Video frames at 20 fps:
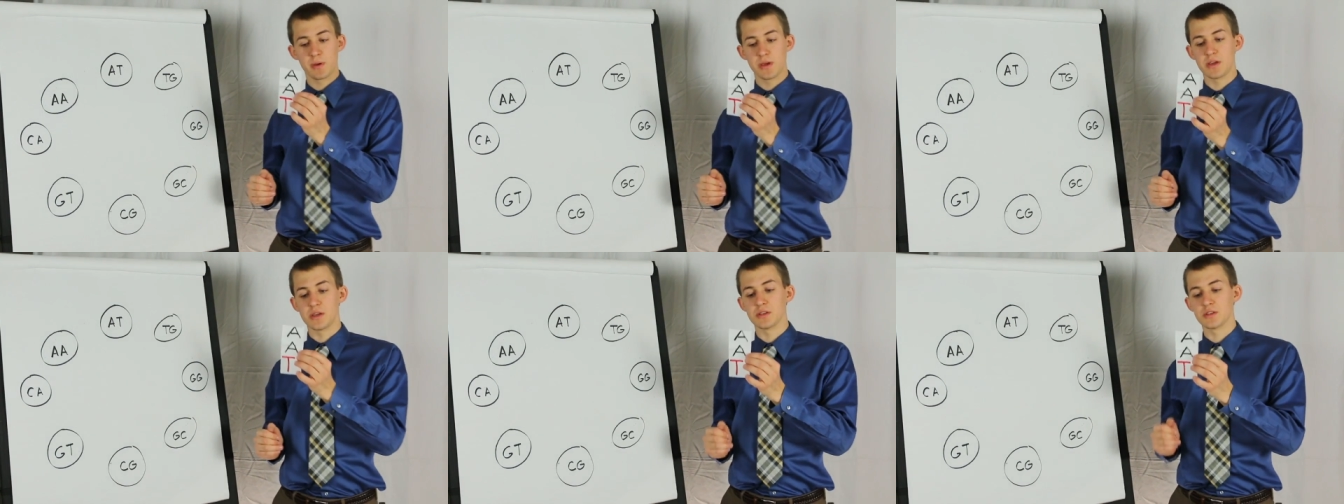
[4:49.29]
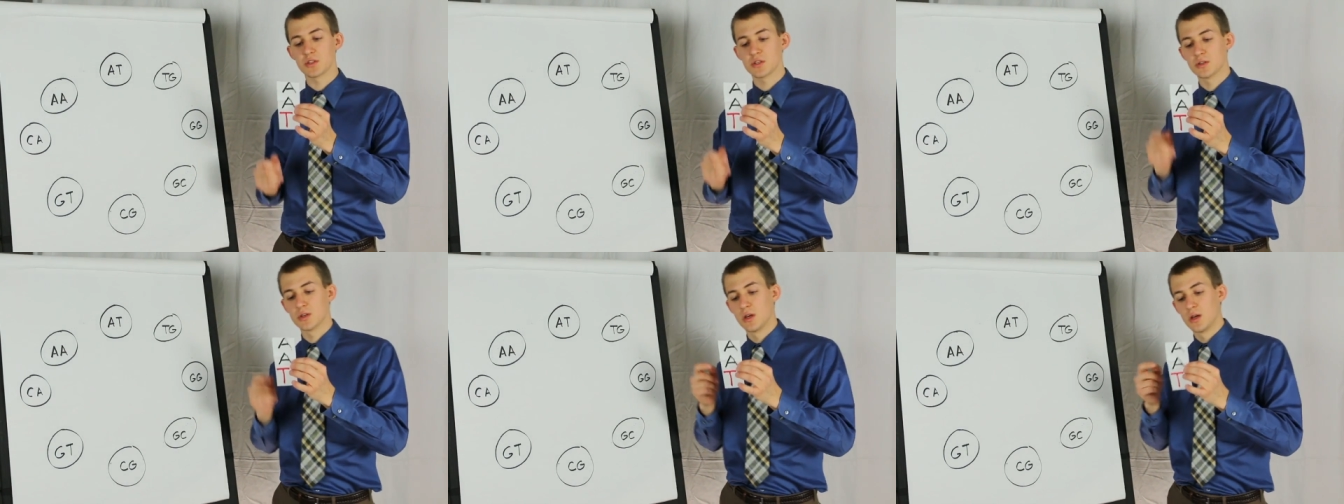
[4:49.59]

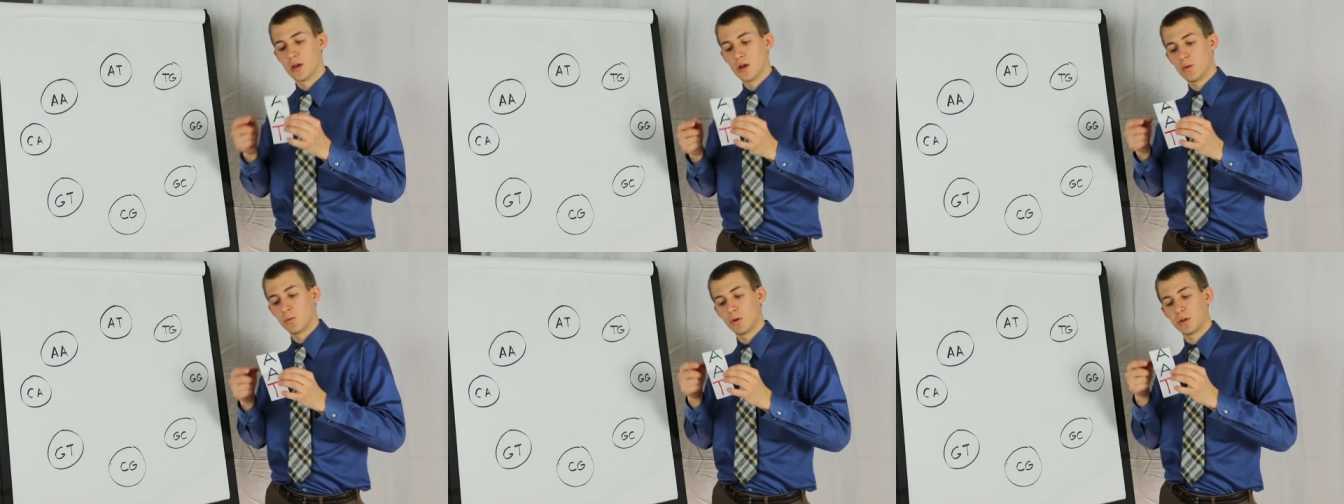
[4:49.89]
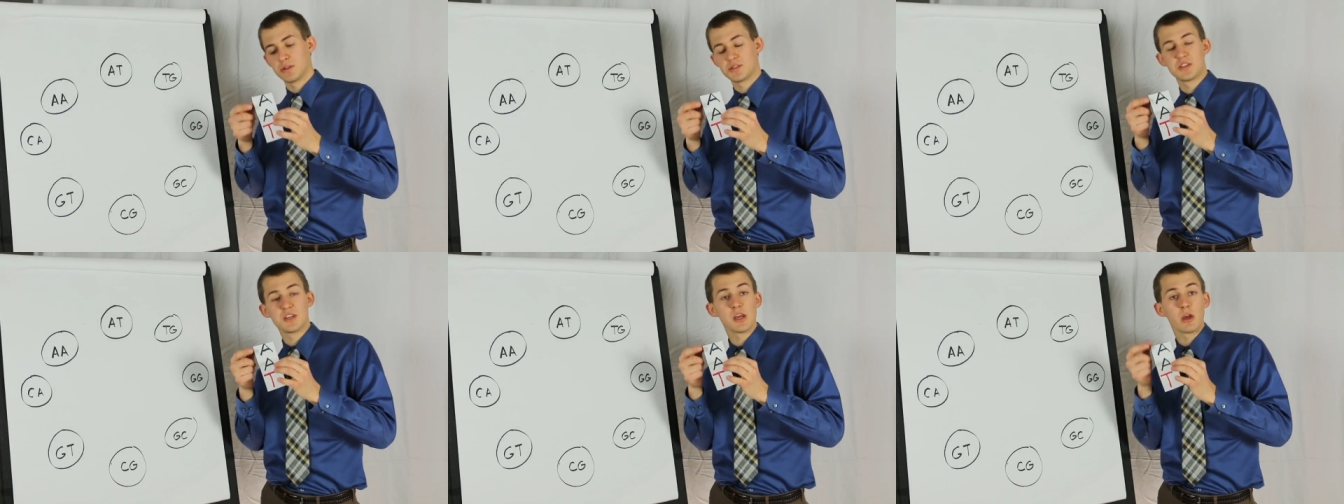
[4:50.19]
piece
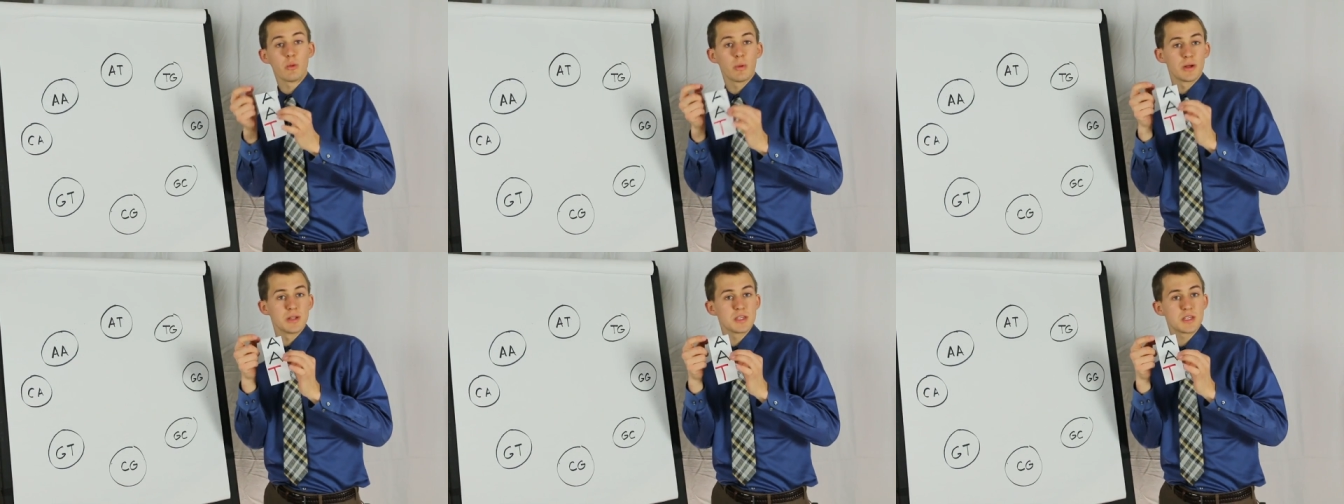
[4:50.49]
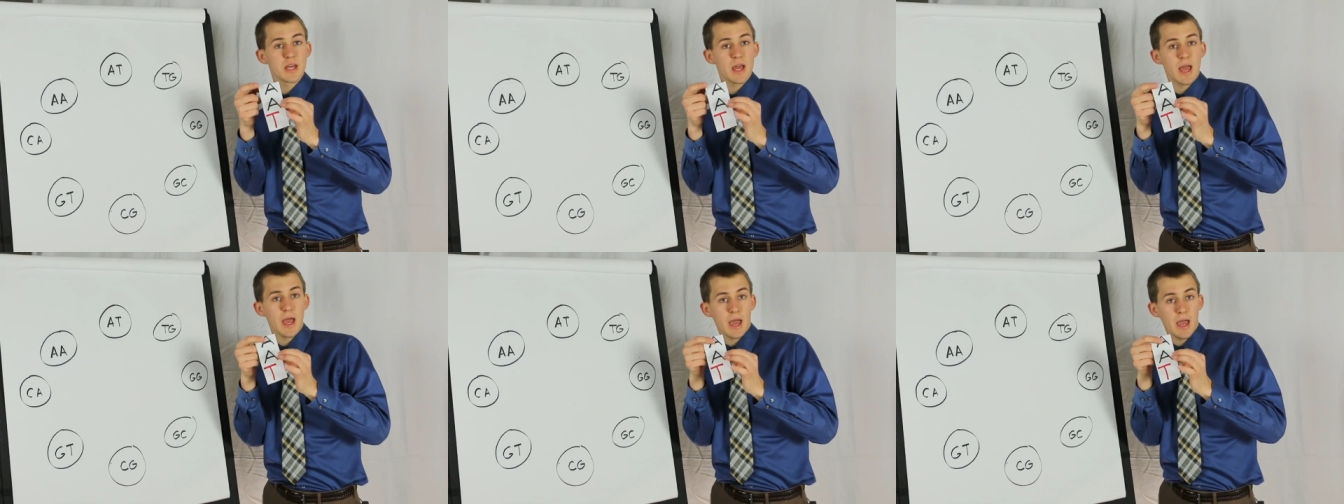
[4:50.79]
with
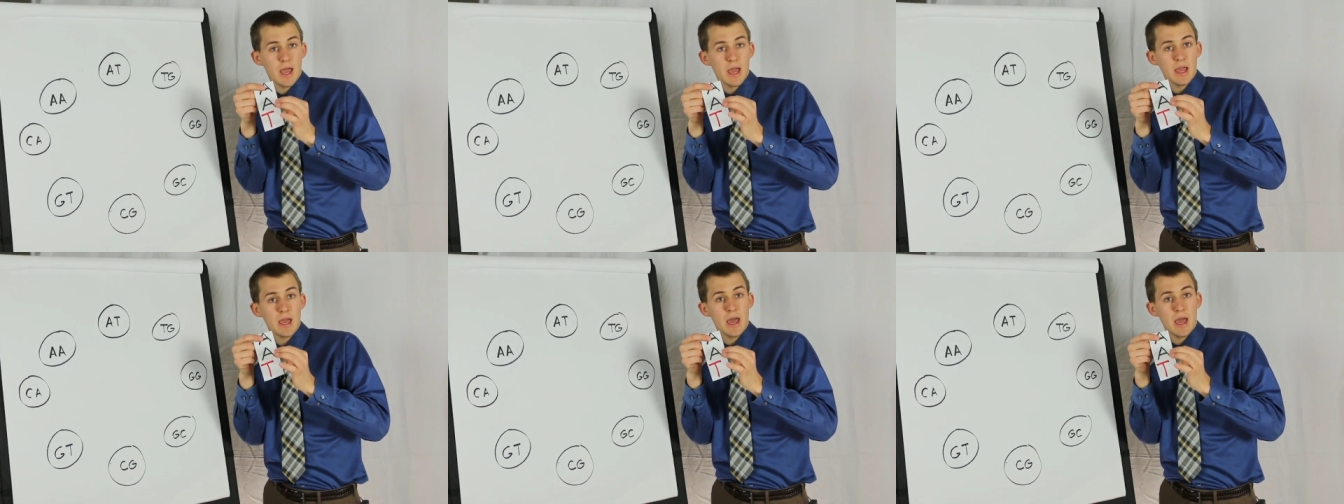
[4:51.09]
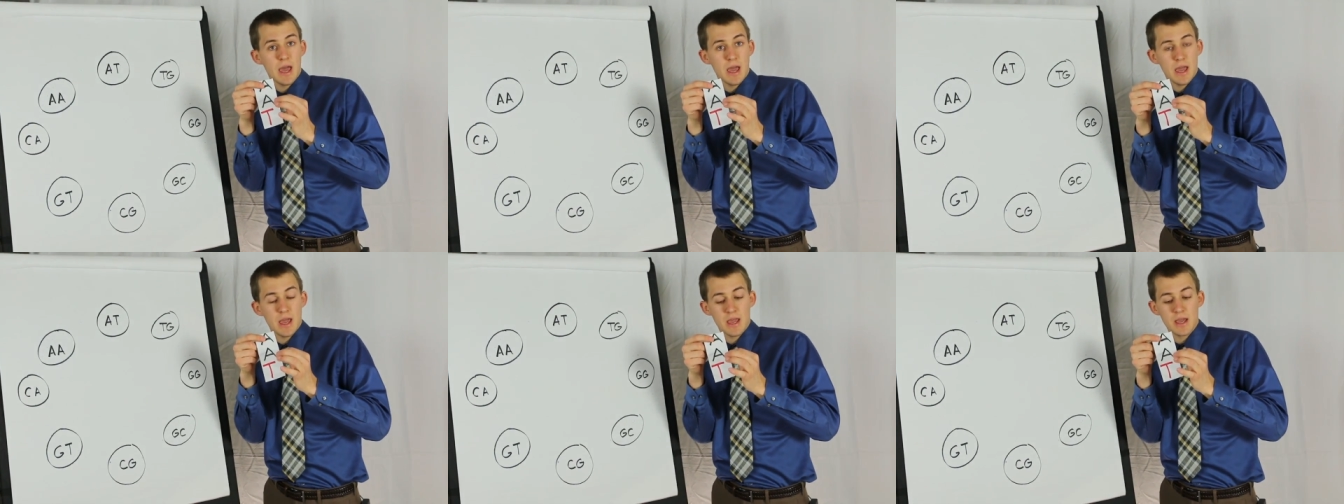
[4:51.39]
sequence AAT.